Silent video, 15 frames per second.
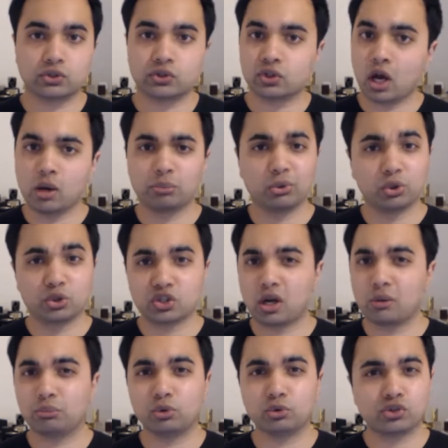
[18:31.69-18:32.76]
Just sample,
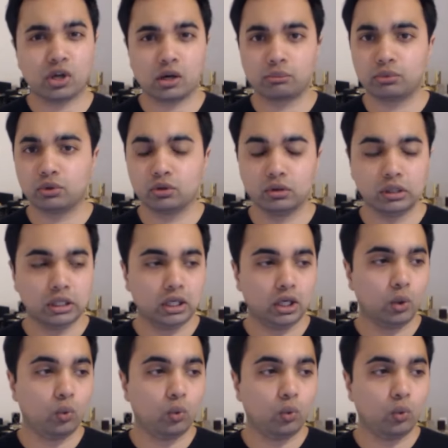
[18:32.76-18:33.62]
sample, sample.